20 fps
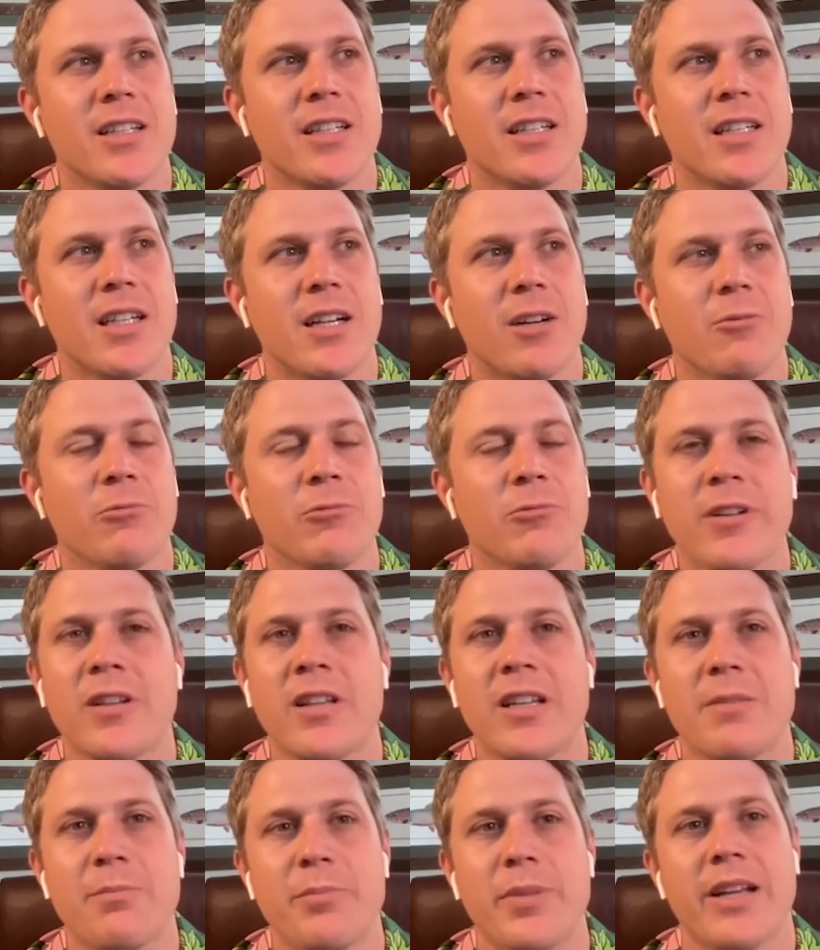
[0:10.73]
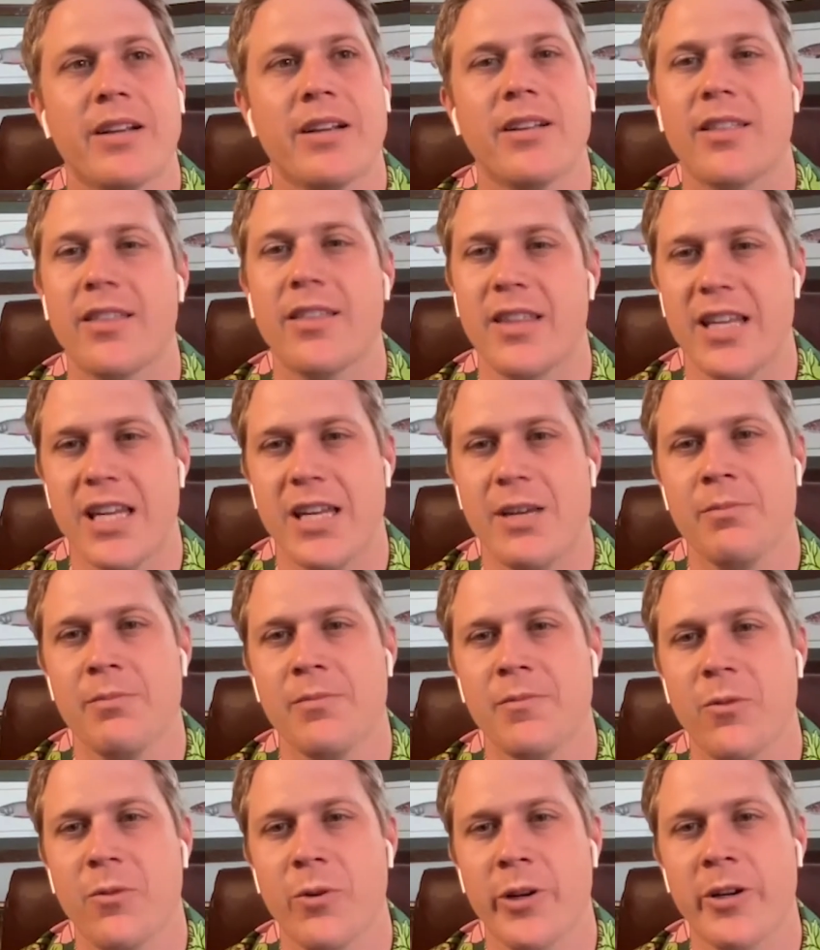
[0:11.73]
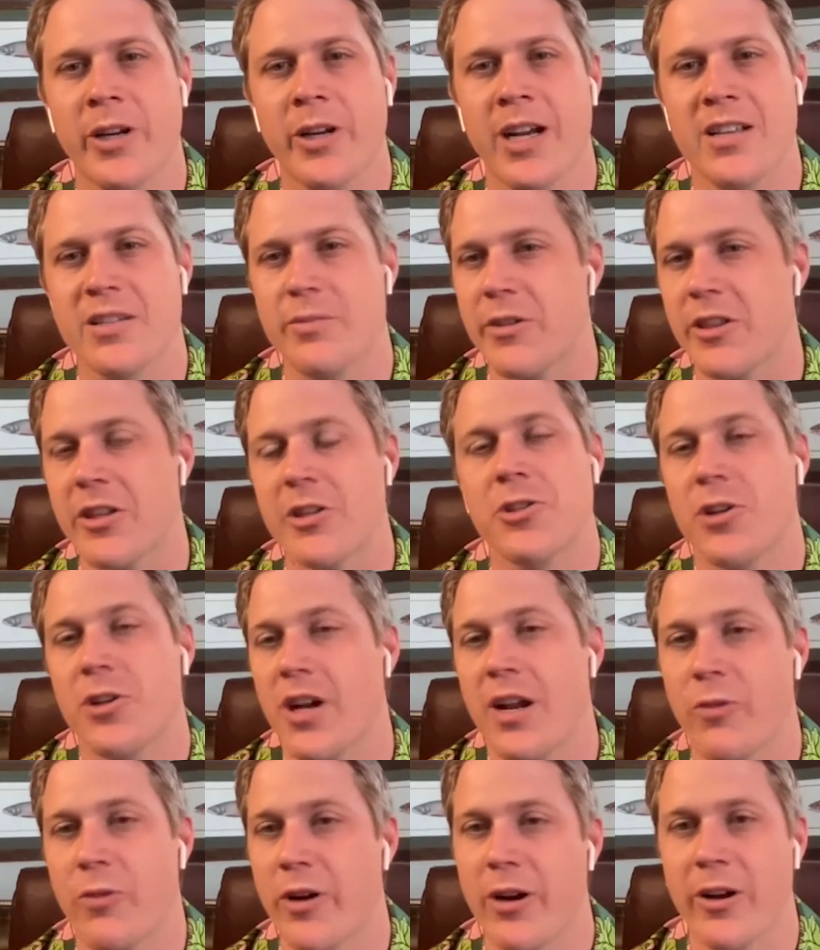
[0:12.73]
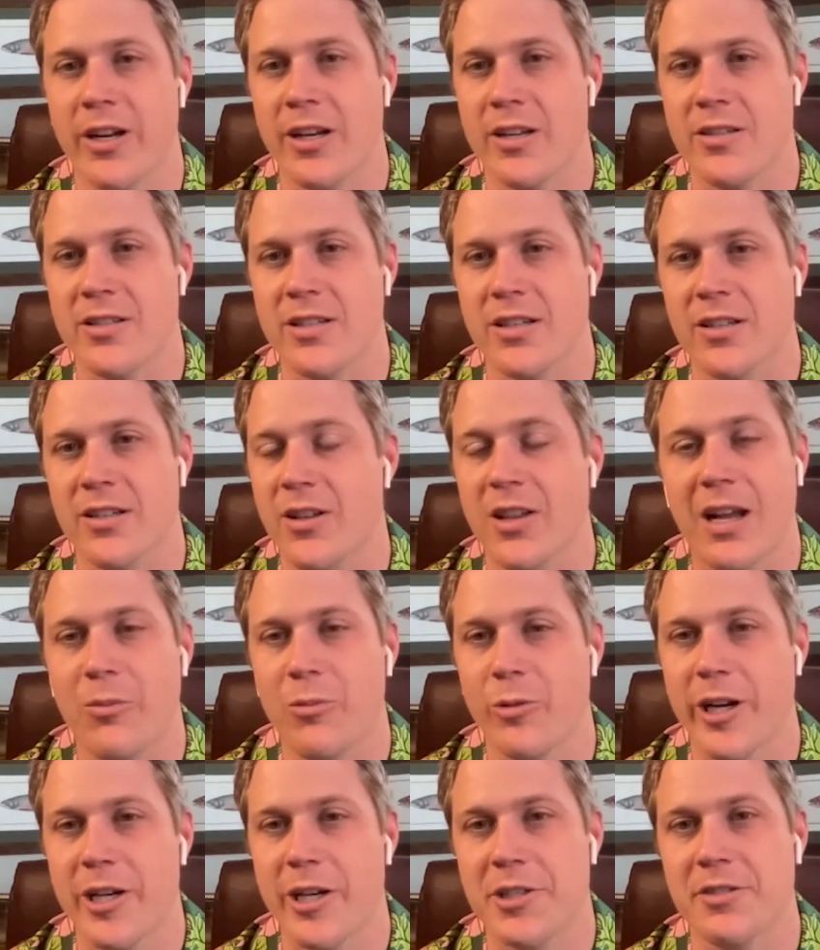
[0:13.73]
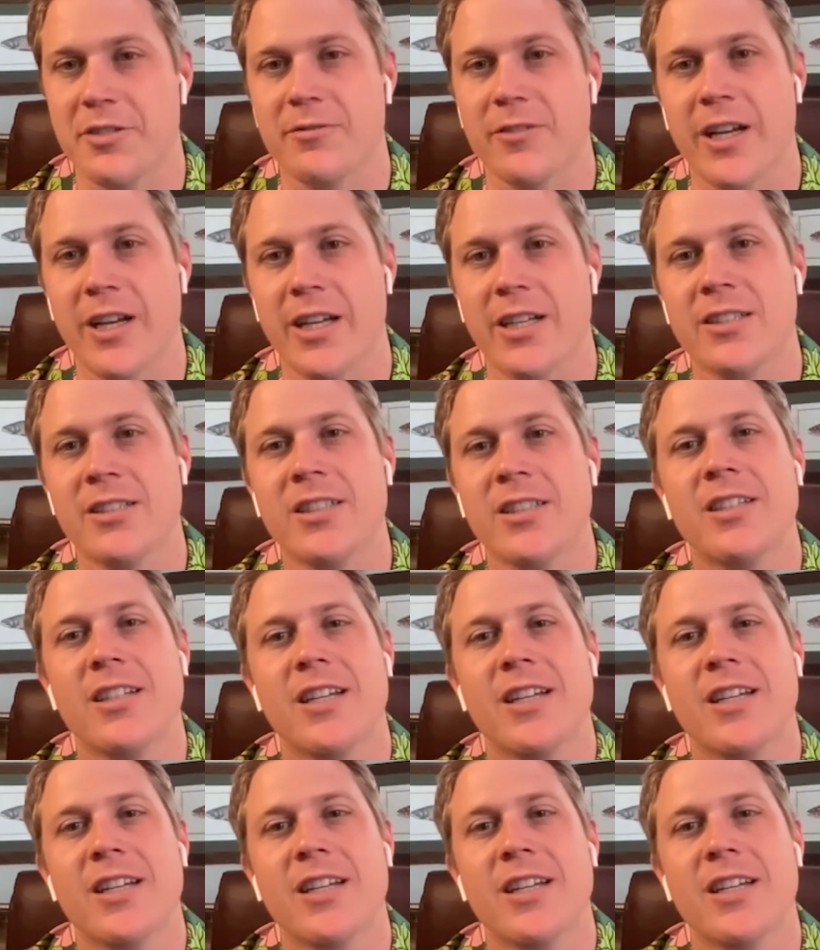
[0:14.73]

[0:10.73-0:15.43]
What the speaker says: really big theme for you guys. I mean, the shirt I'm wearing is a collaboration, right?